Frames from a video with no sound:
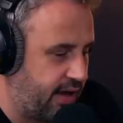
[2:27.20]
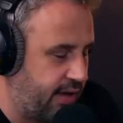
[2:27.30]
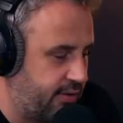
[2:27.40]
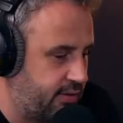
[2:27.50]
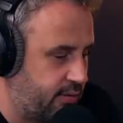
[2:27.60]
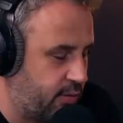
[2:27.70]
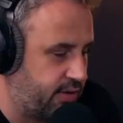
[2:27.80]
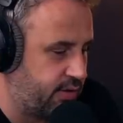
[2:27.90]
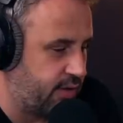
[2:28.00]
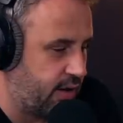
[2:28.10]
get, and what we
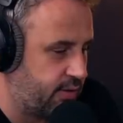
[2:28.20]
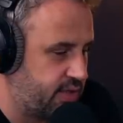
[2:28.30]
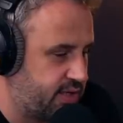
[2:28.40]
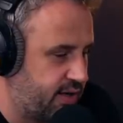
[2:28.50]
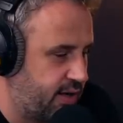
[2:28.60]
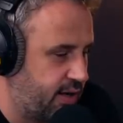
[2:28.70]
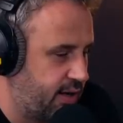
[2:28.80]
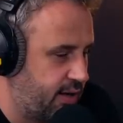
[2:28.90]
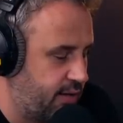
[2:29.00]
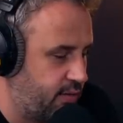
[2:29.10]
do know, is
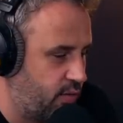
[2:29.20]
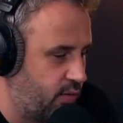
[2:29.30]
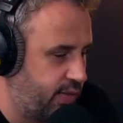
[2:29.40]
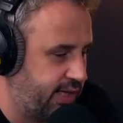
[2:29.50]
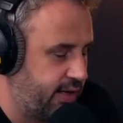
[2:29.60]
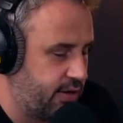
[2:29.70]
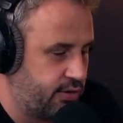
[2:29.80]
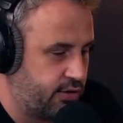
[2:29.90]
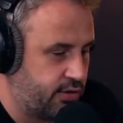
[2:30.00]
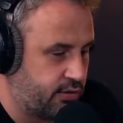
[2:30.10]
that Willy
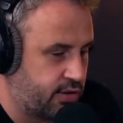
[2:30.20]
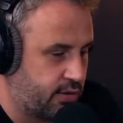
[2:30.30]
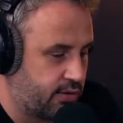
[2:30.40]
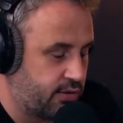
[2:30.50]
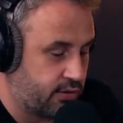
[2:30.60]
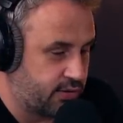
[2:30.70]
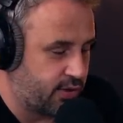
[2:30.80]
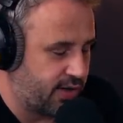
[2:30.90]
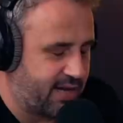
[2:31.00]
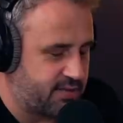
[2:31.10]

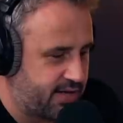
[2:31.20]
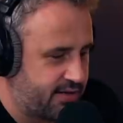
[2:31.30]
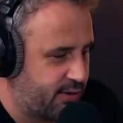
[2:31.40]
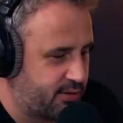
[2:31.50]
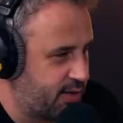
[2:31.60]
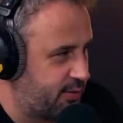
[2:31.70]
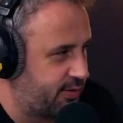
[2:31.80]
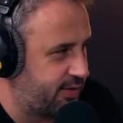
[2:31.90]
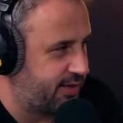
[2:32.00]
Gnonto, I keep saying Noto.